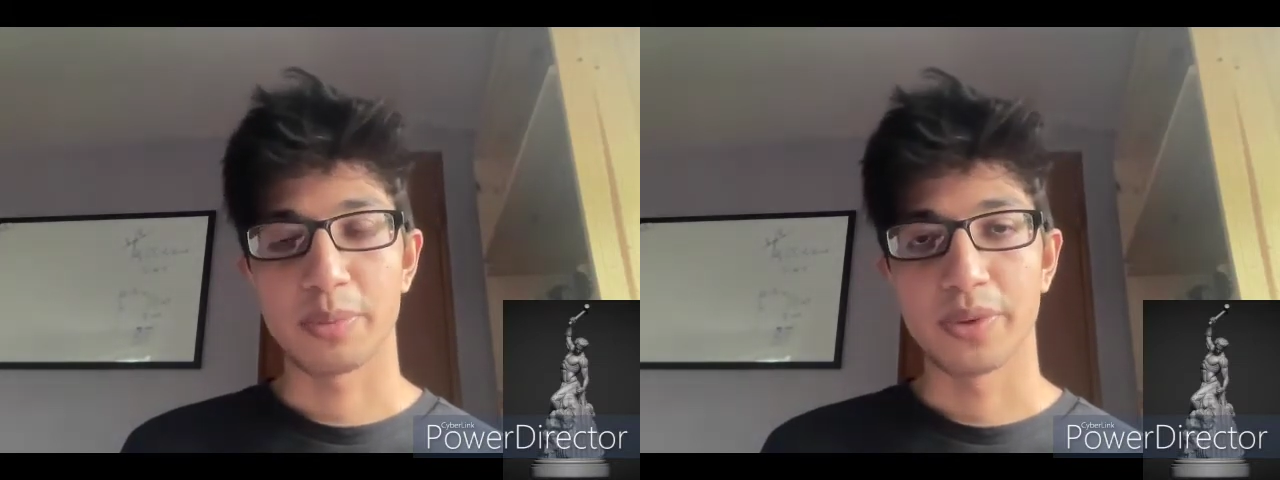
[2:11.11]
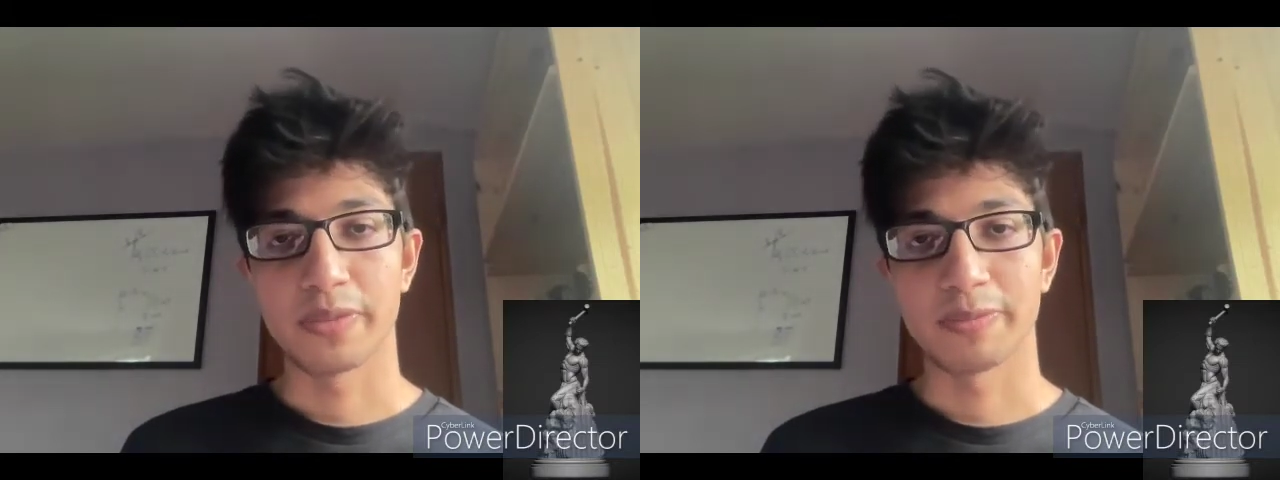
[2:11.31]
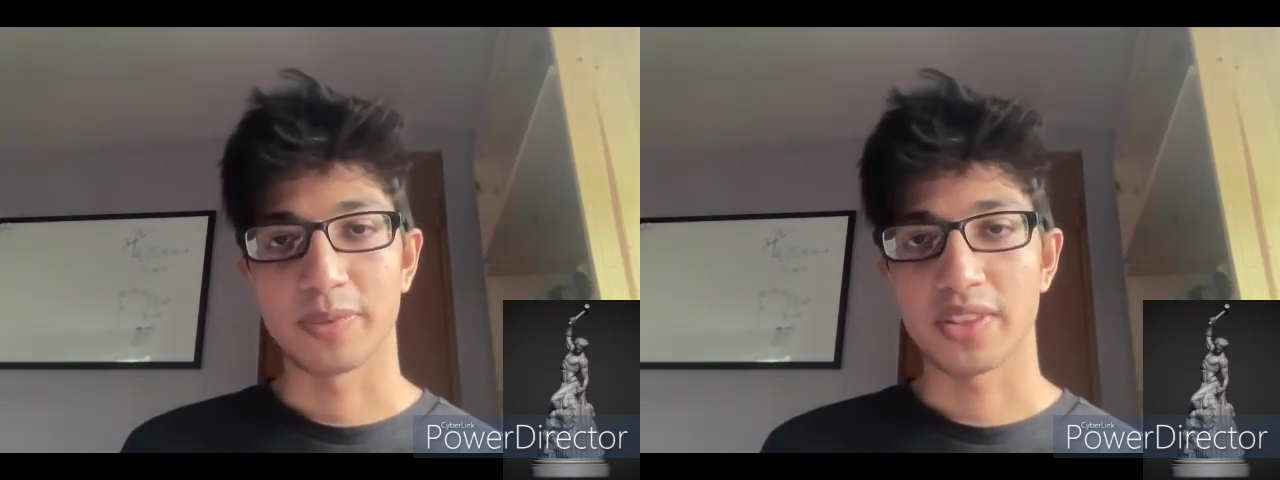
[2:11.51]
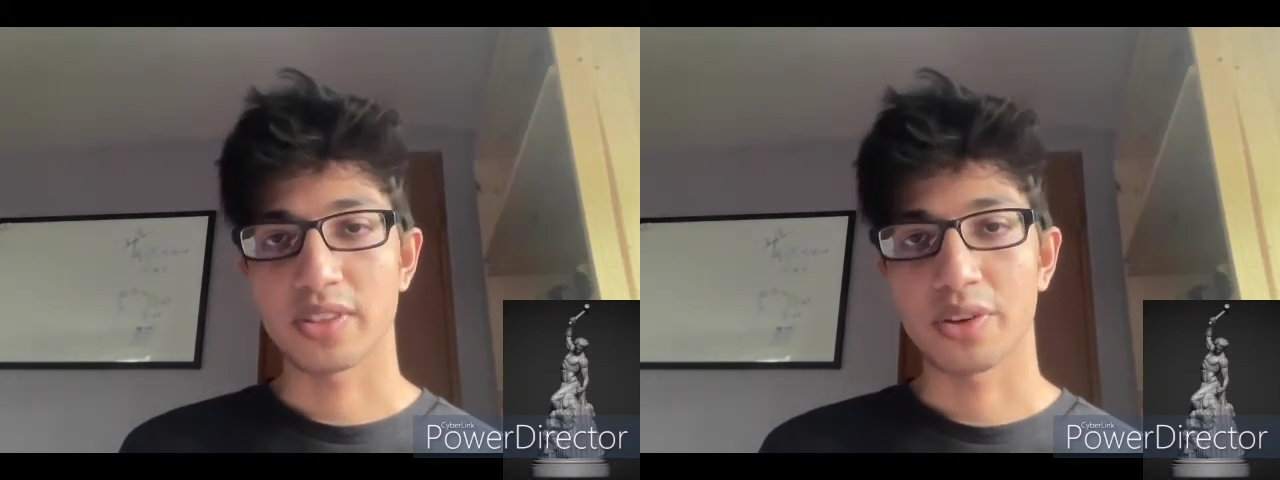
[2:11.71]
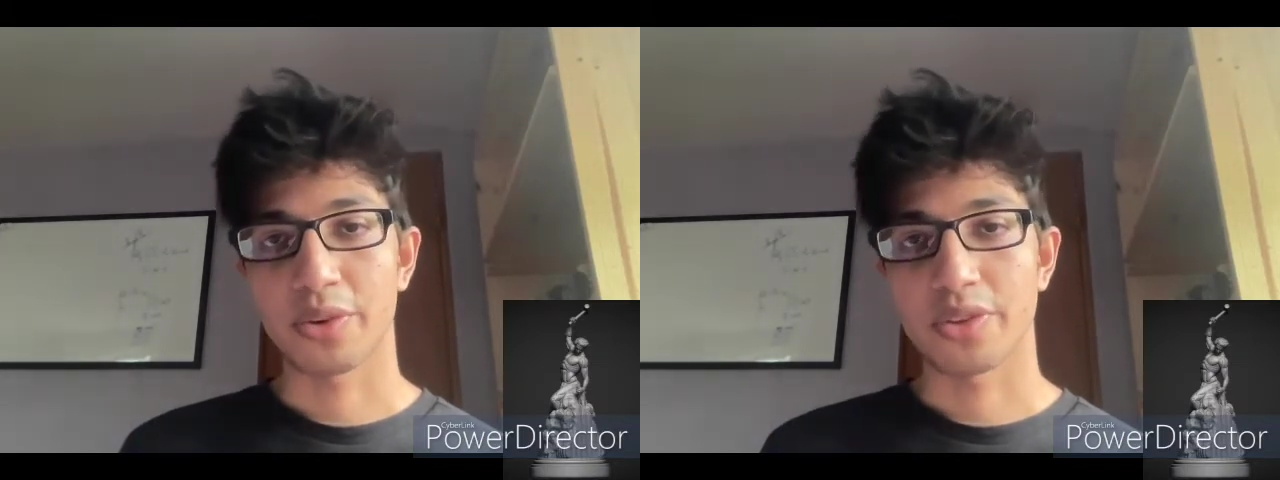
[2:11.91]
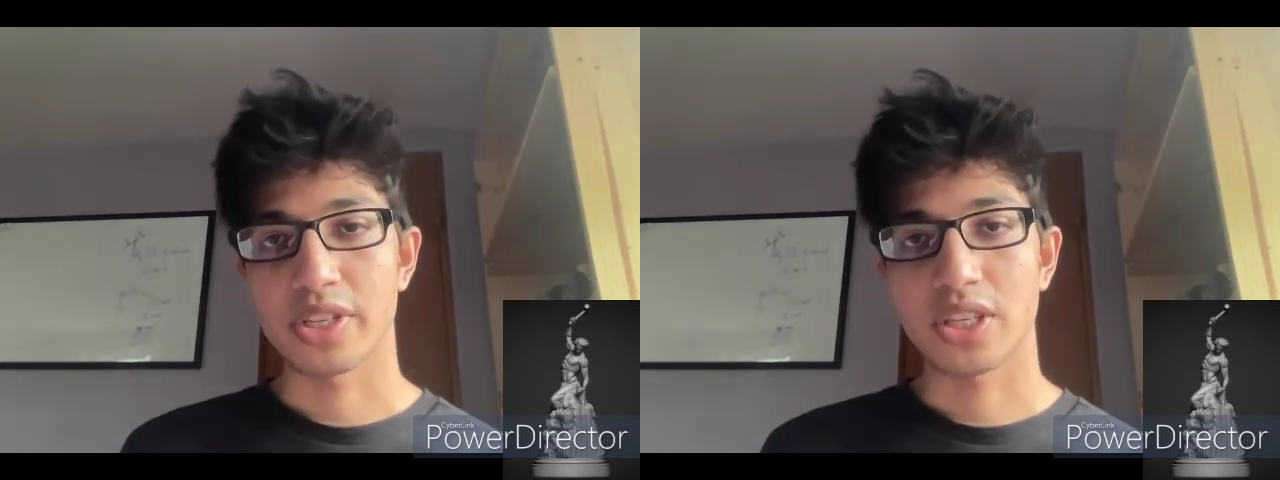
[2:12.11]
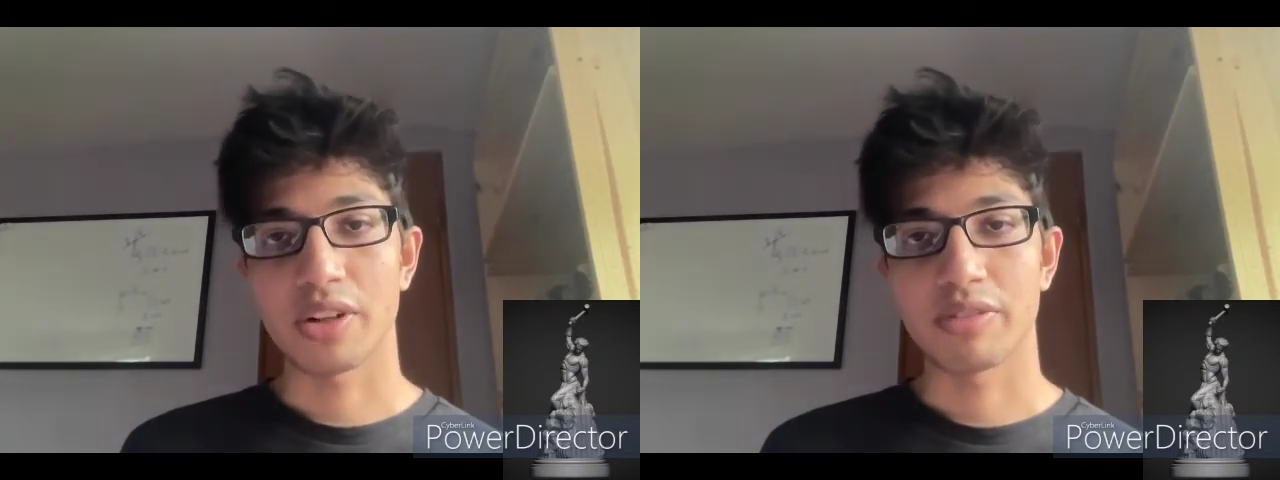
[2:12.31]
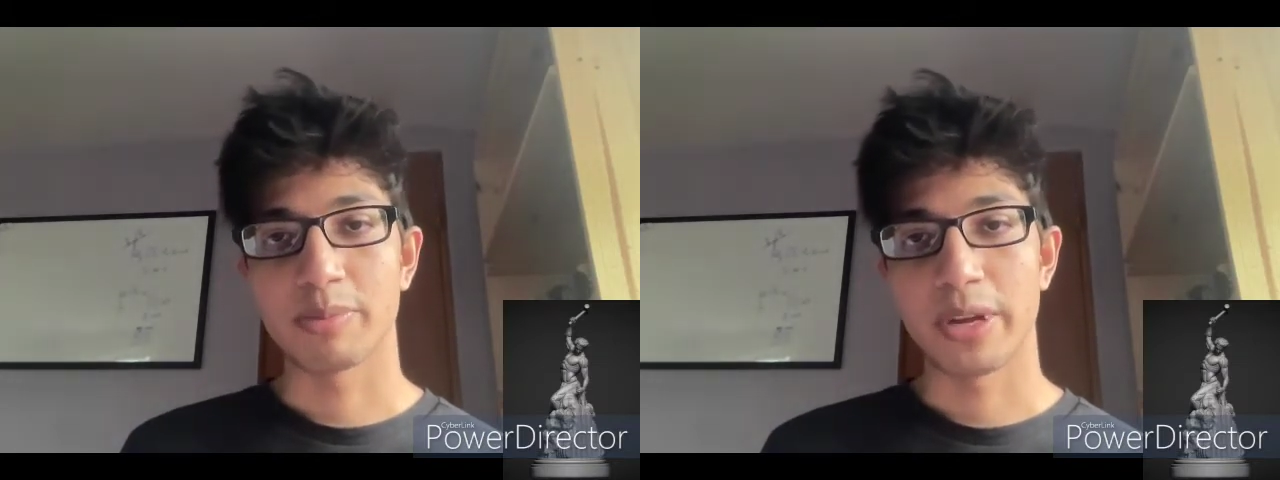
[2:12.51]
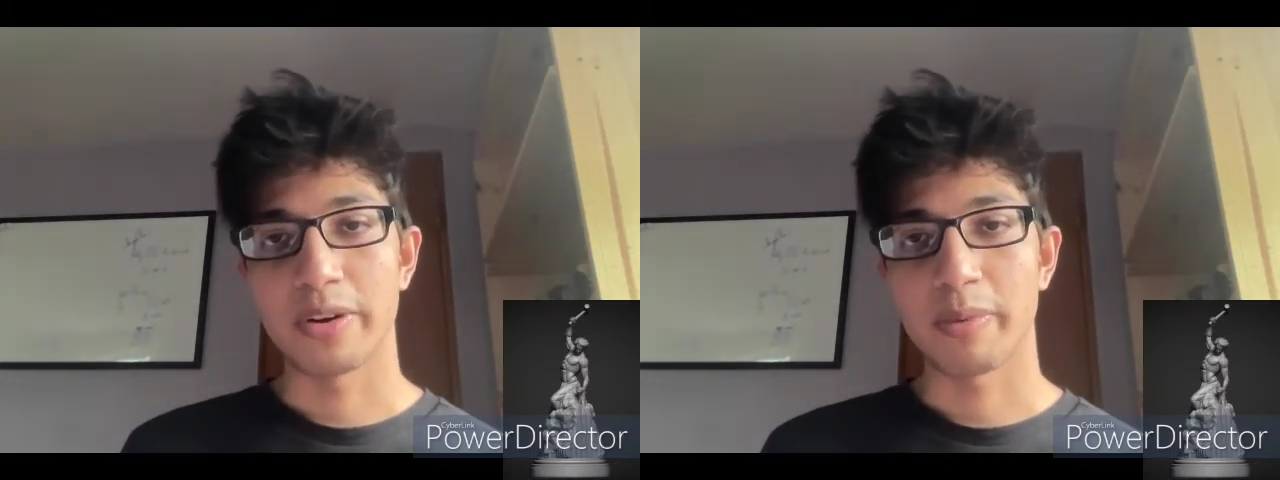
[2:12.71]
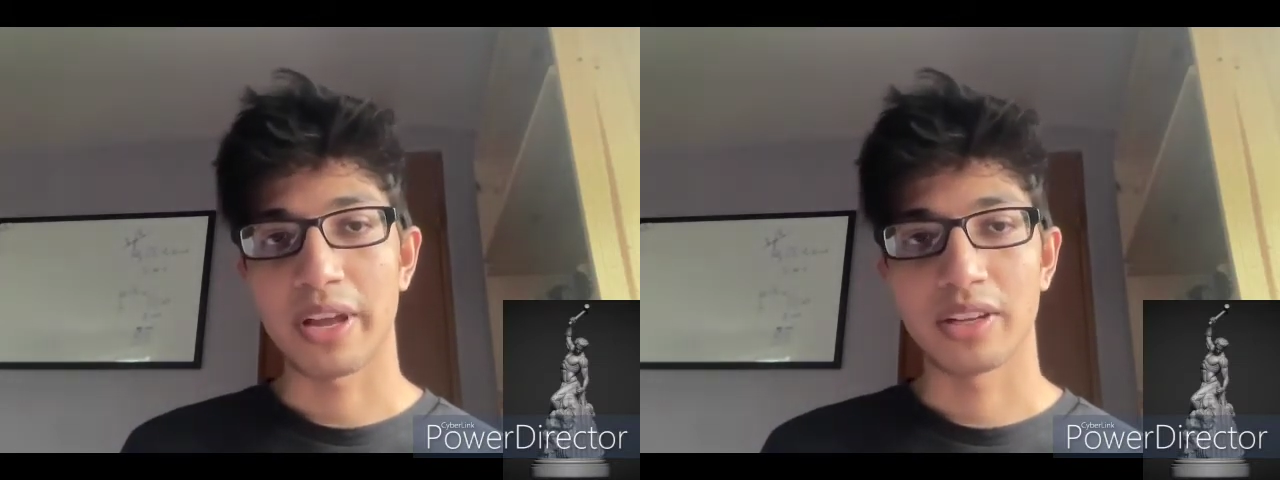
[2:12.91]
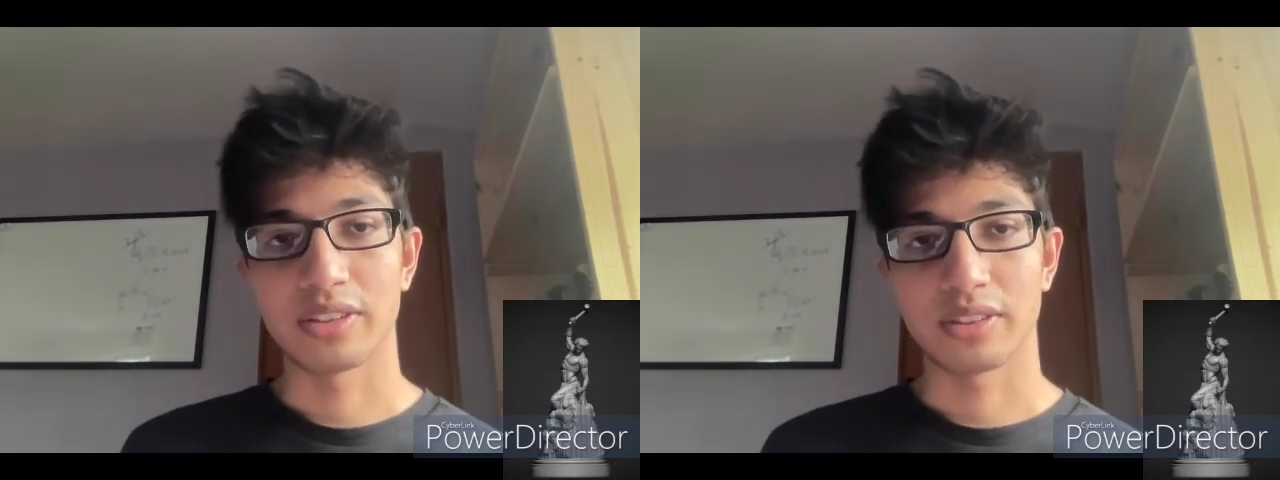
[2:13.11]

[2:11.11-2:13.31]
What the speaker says: but it's called The Self-Made Man,